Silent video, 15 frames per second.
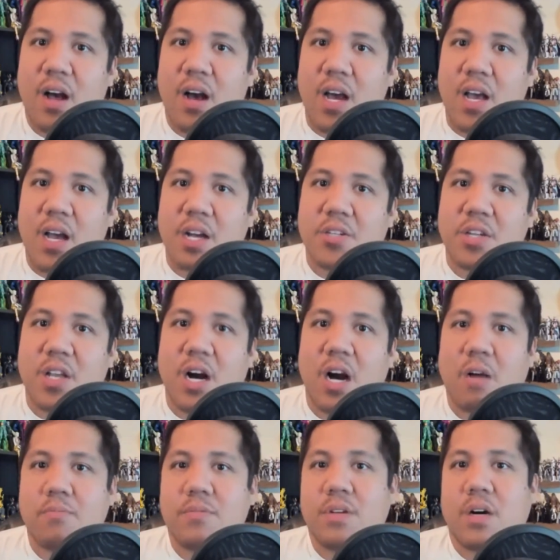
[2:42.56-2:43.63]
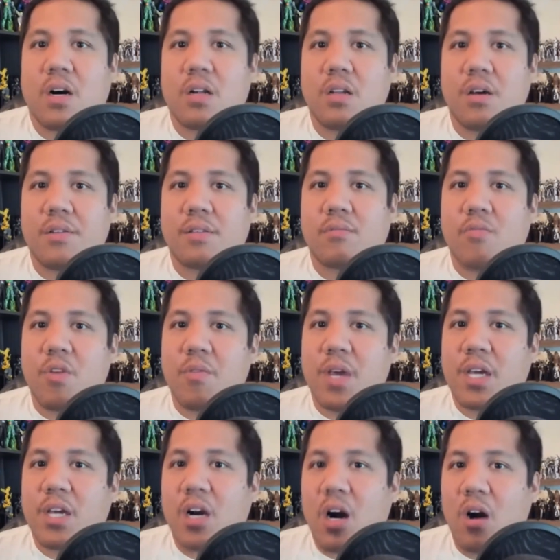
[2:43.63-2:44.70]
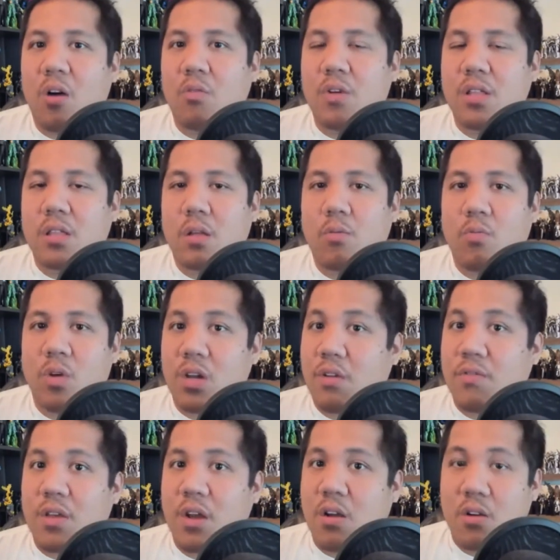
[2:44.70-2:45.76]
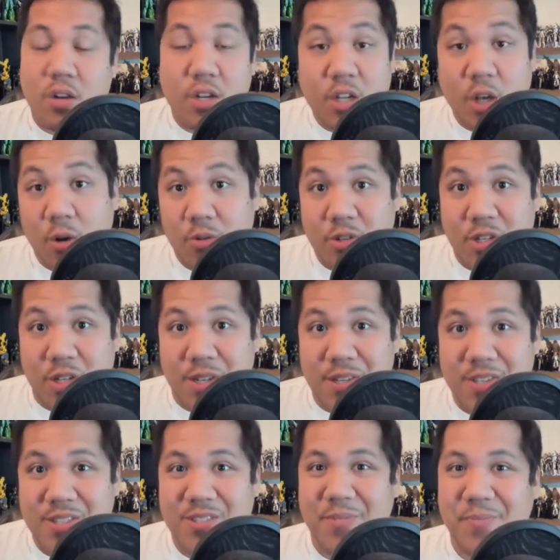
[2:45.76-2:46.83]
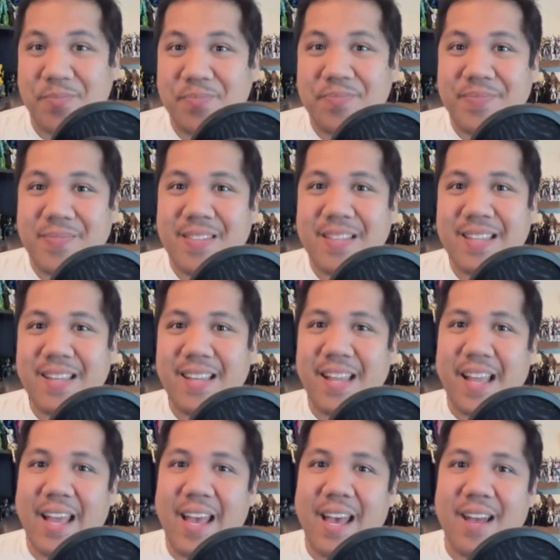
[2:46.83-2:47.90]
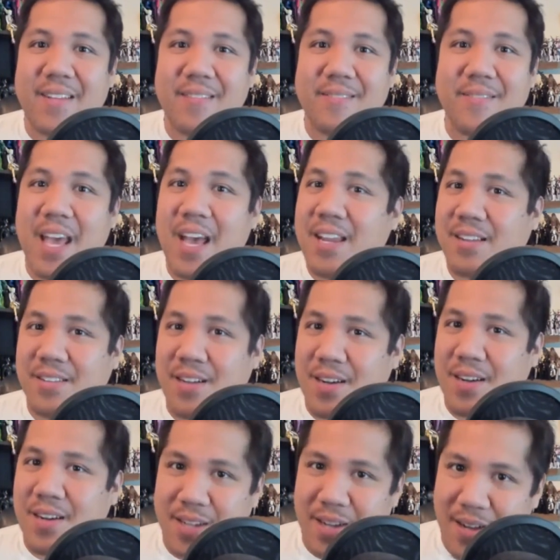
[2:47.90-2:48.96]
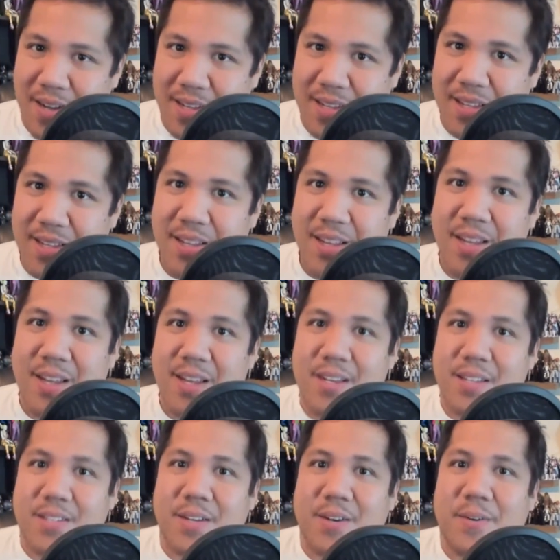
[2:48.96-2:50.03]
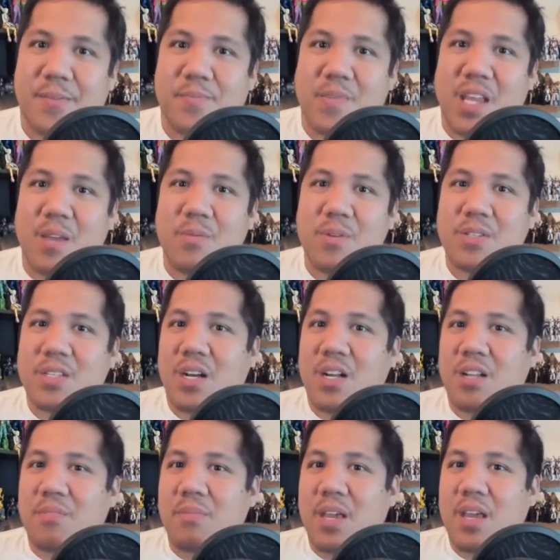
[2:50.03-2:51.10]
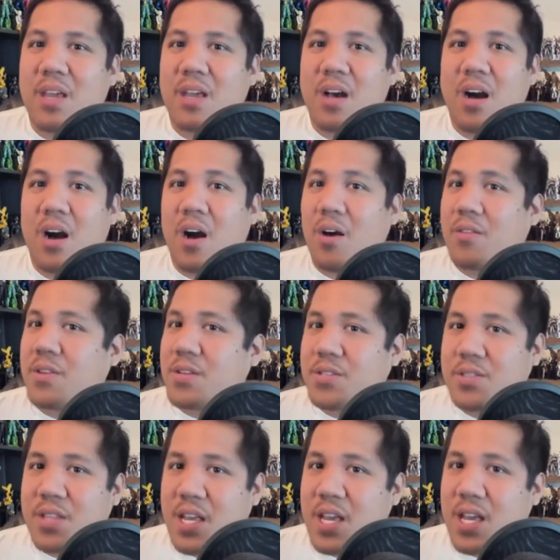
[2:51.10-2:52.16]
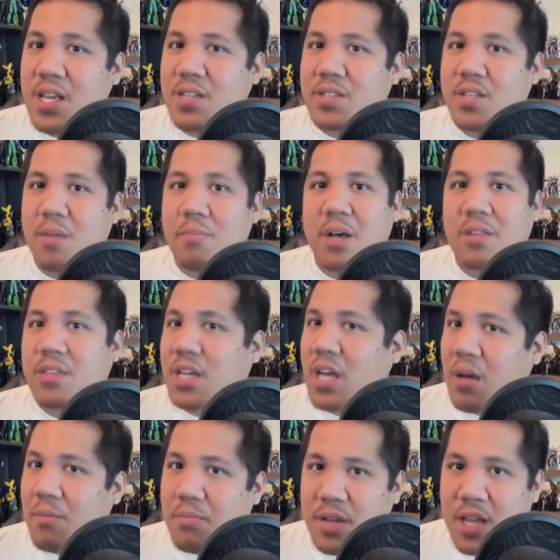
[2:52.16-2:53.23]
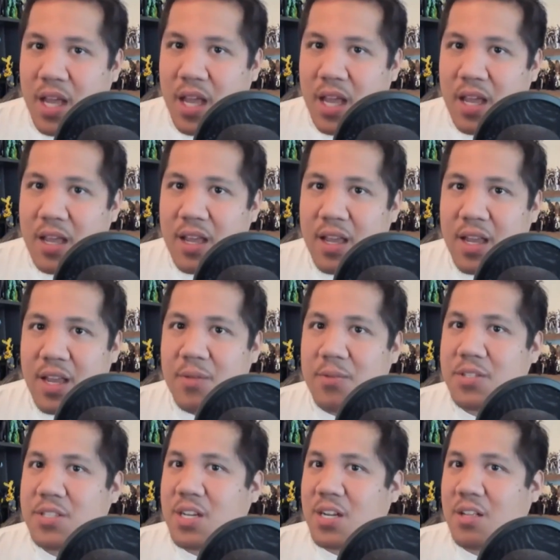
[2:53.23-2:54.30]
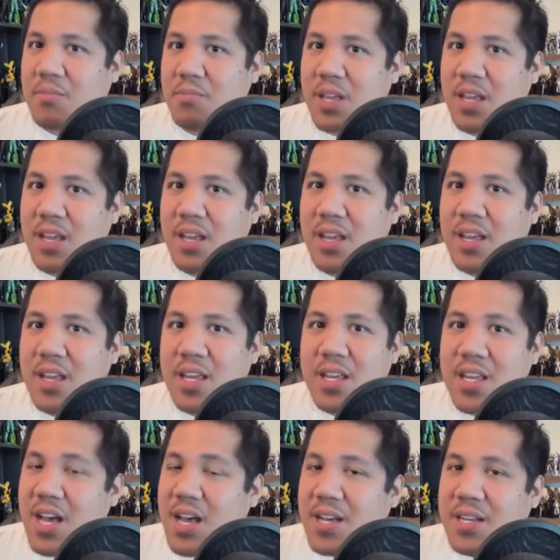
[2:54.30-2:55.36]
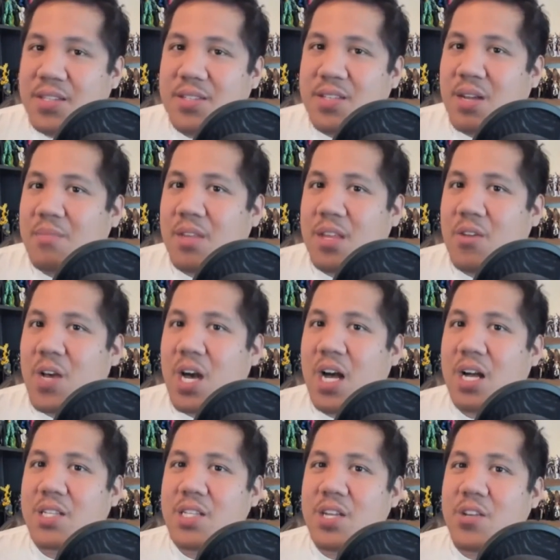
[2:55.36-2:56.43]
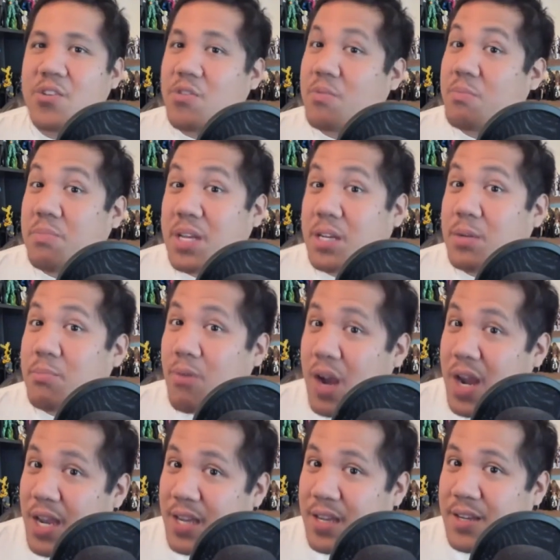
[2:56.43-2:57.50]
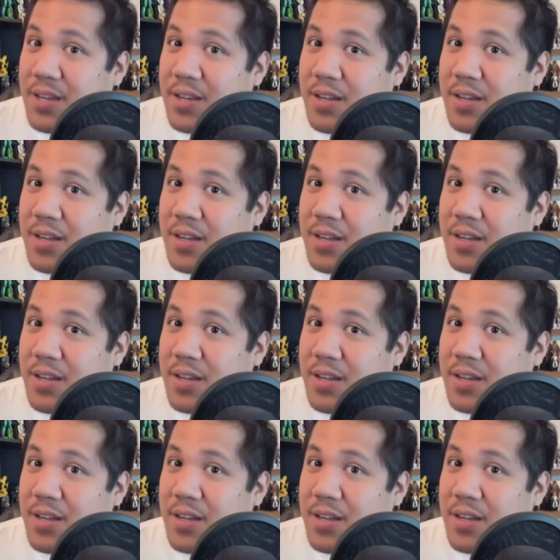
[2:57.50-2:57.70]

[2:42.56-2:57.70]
I actually hopped on a three-way call with one of their coaches, and we had a long talk. So he was telling me all these things about the company, and he was telling me, yeah, it's time that you had your big break.